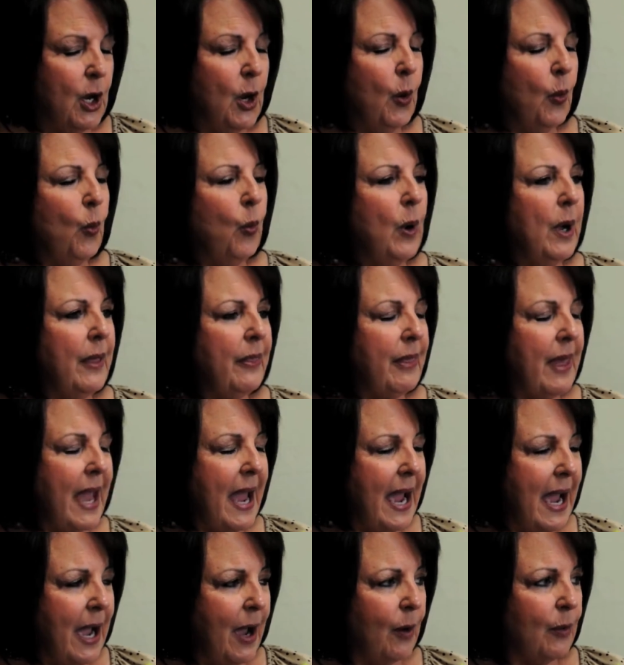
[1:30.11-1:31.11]

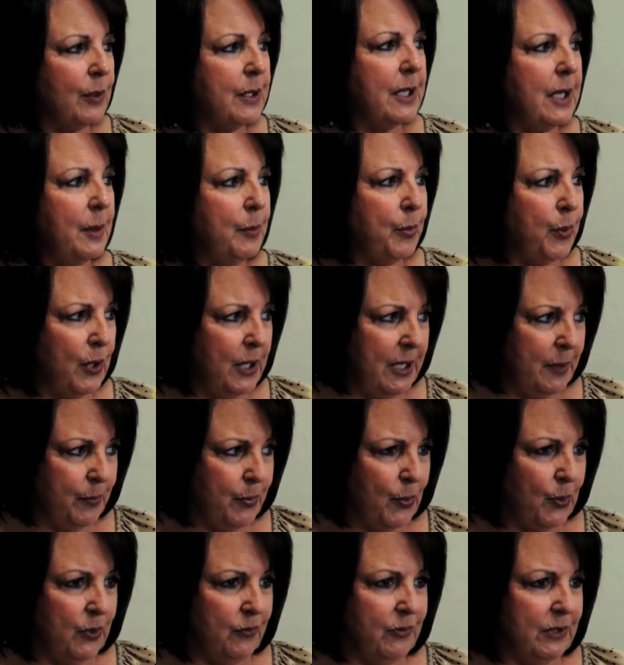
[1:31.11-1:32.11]
without a
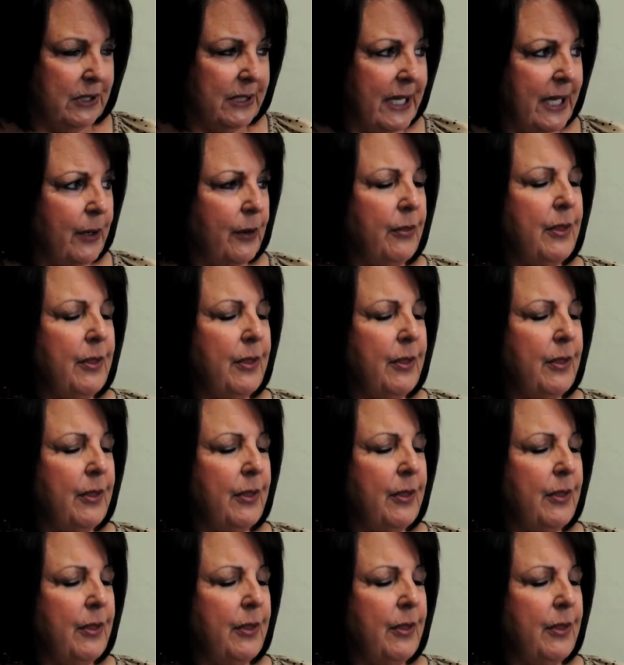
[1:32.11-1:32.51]
pre-approval letter.